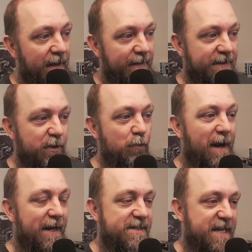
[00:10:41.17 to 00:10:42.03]
Let the new
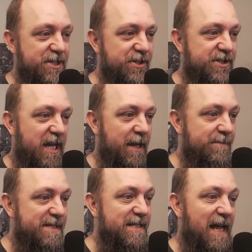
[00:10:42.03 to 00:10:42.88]
monetization scheme
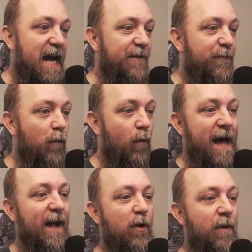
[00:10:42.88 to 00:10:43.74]
slide for a
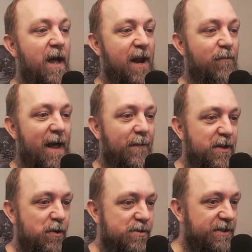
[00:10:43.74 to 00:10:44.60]
while, and rather
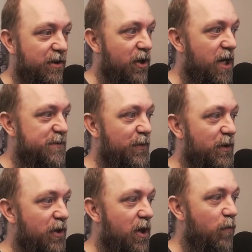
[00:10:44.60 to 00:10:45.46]
than using the launch for the
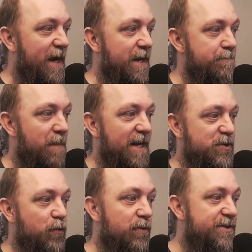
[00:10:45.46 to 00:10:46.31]
long waited mod
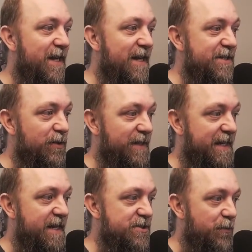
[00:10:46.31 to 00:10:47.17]
tools to
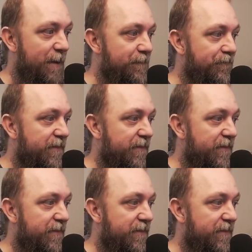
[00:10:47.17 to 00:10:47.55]
lean into it.